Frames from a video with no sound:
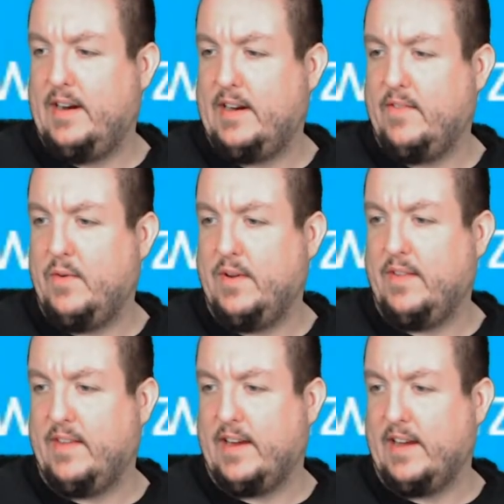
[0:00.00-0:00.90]
Give me one
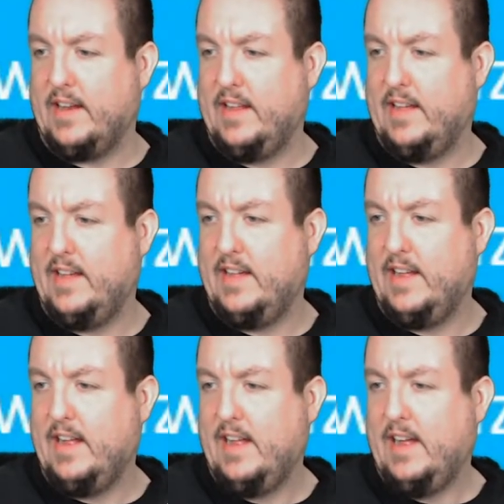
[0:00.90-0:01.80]
second.
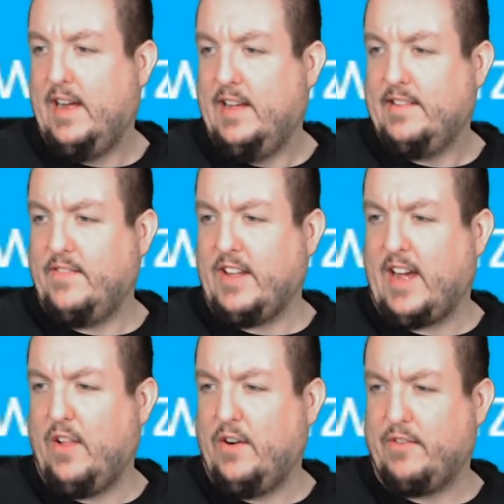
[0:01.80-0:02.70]
Some of the
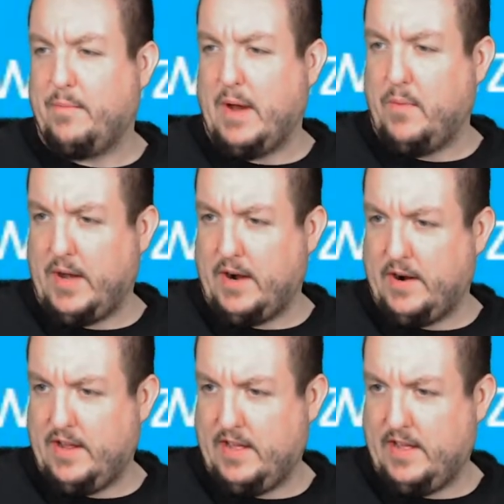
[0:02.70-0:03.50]
colors are being weird.